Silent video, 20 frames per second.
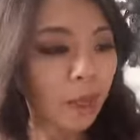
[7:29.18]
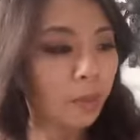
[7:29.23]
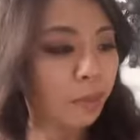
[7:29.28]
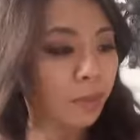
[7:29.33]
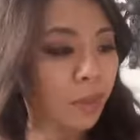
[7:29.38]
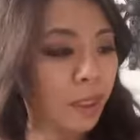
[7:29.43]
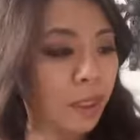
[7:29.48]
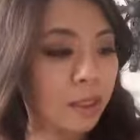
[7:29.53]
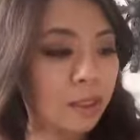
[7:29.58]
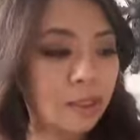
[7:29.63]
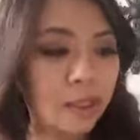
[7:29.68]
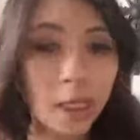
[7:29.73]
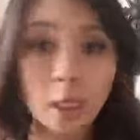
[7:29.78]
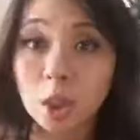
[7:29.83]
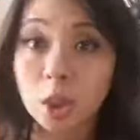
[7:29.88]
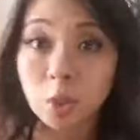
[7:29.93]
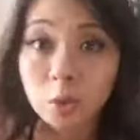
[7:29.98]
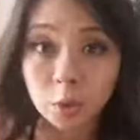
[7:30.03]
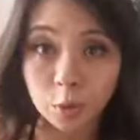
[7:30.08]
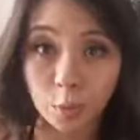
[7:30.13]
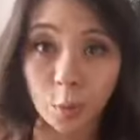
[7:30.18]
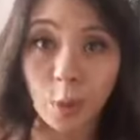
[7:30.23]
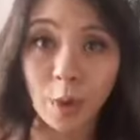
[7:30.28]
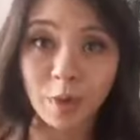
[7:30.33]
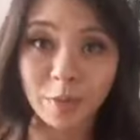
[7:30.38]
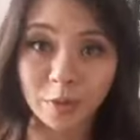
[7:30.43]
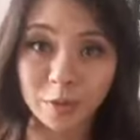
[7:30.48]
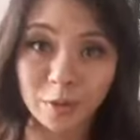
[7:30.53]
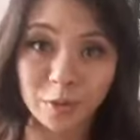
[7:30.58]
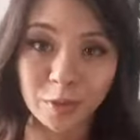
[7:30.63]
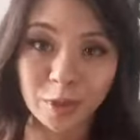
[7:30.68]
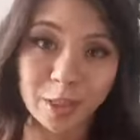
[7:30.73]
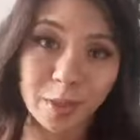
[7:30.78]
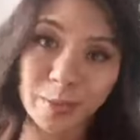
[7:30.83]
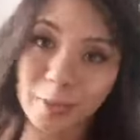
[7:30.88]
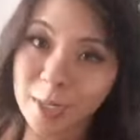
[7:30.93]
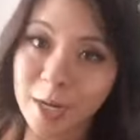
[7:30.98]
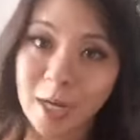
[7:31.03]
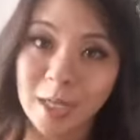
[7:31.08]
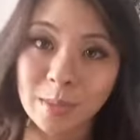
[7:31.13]
Because say Joe Schmo off the street that
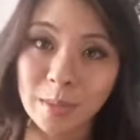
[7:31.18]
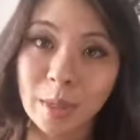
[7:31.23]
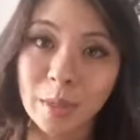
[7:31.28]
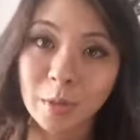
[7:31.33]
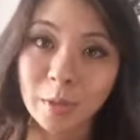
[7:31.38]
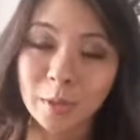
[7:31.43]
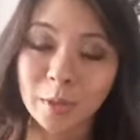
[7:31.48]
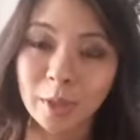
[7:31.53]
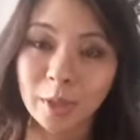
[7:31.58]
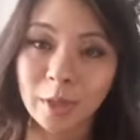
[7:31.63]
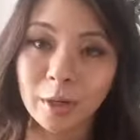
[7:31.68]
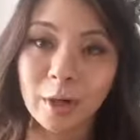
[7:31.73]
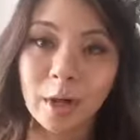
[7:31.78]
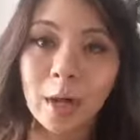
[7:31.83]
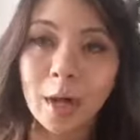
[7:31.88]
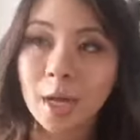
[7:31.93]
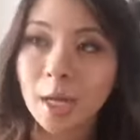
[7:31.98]
we talked about earlier,